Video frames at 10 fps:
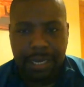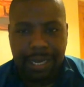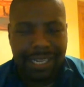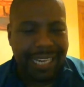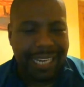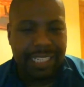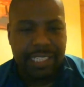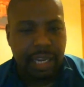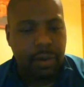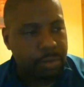Because I
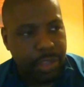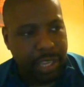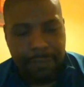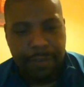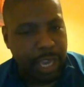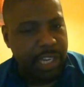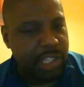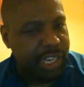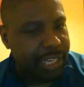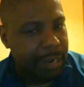just don't think, if you're getting
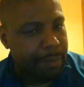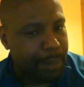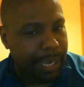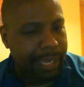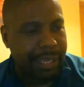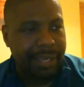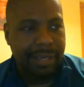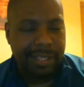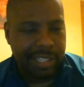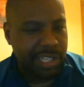shaken up by
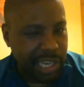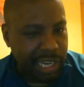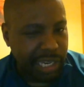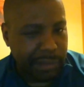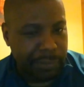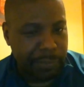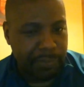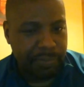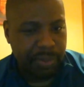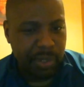Shinchenko,
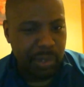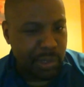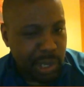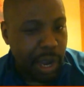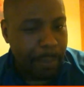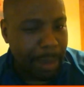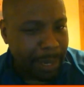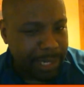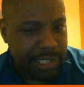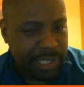who's not a big
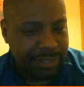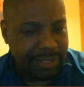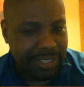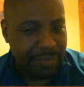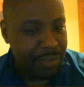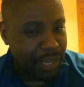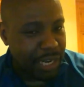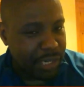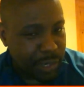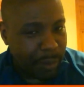puncher, if you're getting
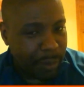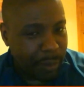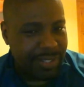dropped,